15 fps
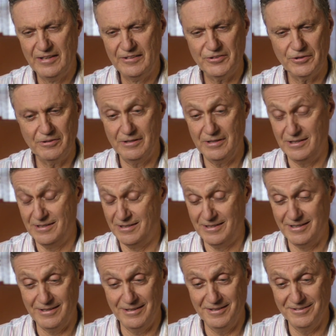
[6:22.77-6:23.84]
So
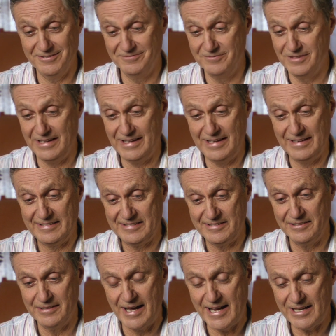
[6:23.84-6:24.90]
it's
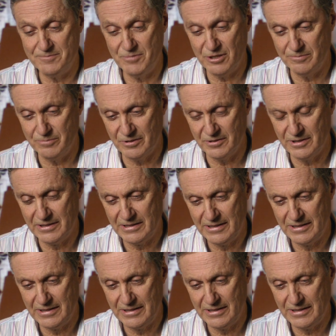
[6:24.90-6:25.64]
an admirable